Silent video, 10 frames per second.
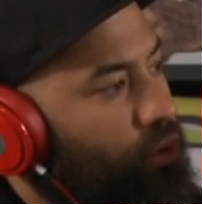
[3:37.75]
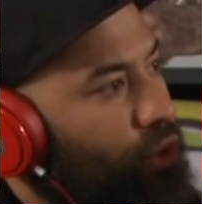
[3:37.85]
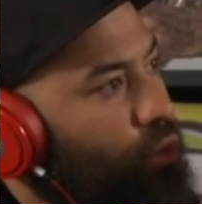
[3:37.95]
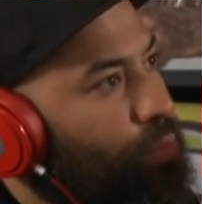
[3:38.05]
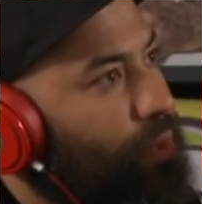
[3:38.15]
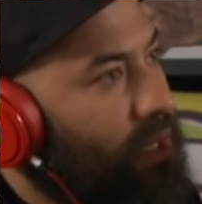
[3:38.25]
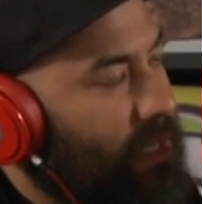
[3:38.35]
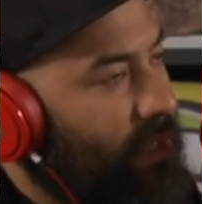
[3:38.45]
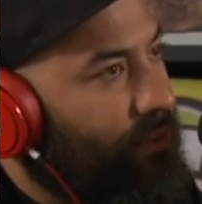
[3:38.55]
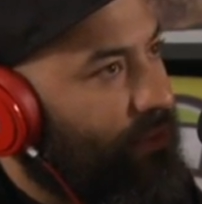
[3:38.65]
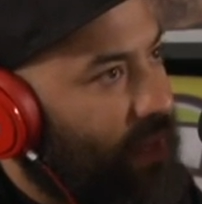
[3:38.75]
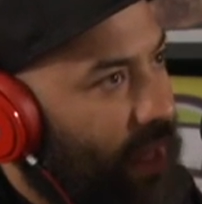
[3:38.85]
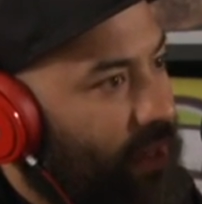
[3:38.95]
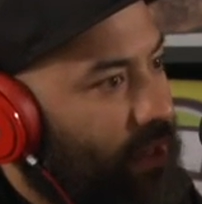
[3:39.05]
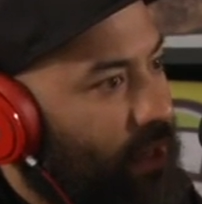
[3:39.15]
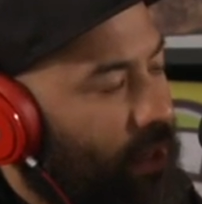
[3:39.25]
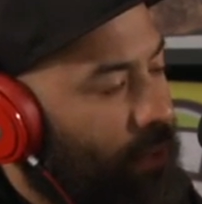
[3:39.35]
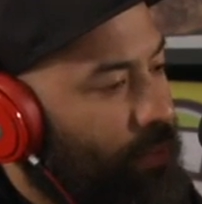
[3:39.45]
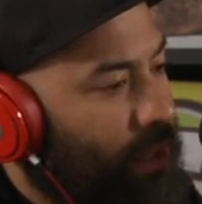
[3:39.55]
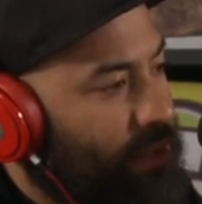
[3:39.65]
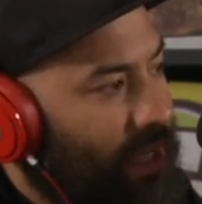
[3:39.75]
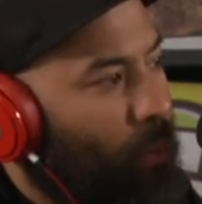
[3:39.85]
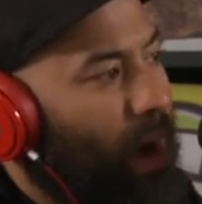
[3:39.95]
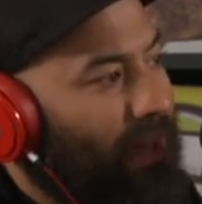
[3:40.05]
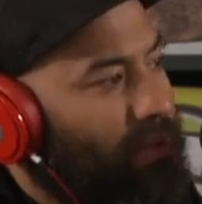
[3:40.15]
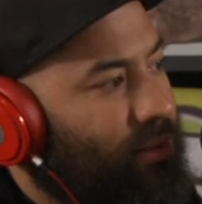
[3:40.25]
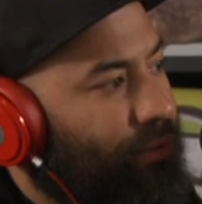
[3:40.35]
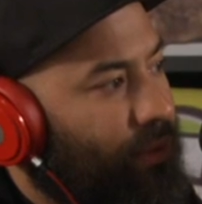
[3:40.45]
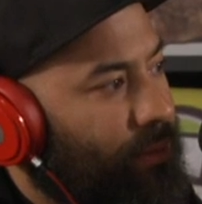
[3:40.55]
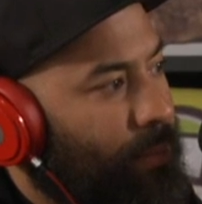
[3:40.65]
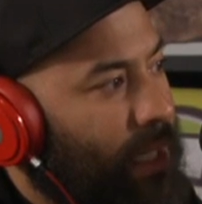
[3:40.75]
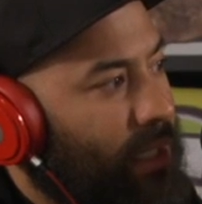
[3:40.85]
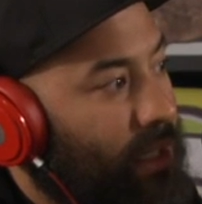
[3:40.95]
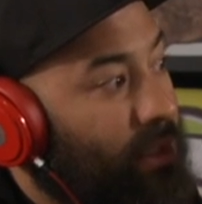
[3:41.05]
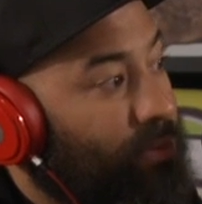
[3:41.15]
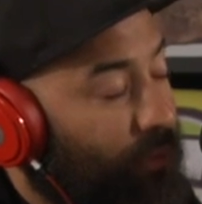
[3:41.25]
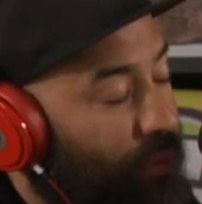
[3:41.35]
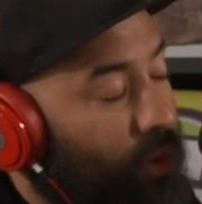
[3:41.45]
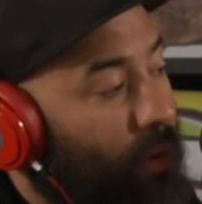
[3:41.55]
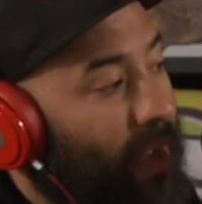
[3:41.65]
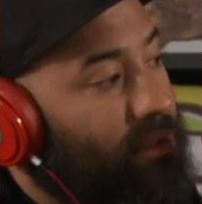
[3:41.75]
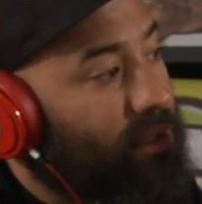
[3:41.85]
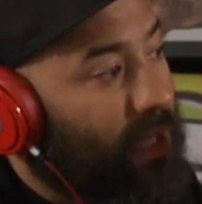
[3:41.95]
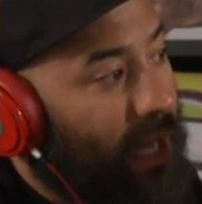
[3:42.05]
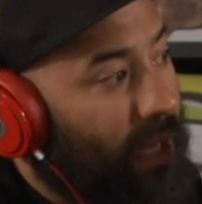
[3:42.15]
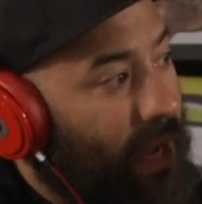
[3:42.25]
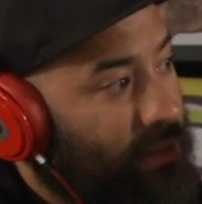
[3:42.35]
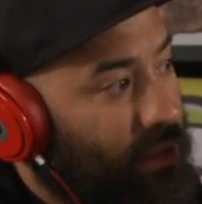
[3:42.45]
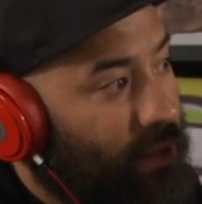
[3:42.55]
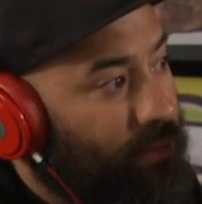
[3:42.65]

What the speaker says: Do you believe that, because I watched it for many years before you actually got locked up.